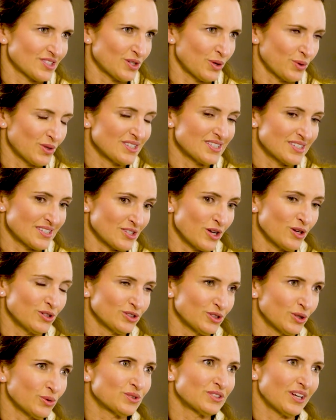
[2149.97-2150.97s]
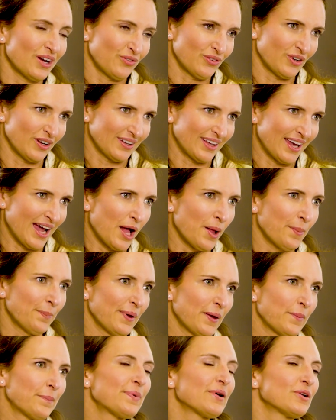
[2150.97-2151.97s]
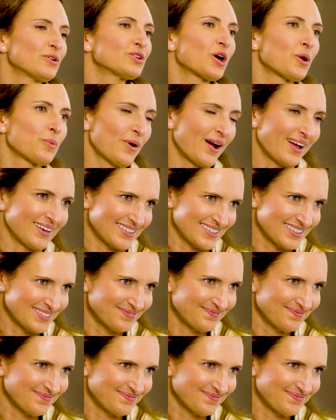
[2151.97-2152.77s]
So this is also definitely helping build our brand.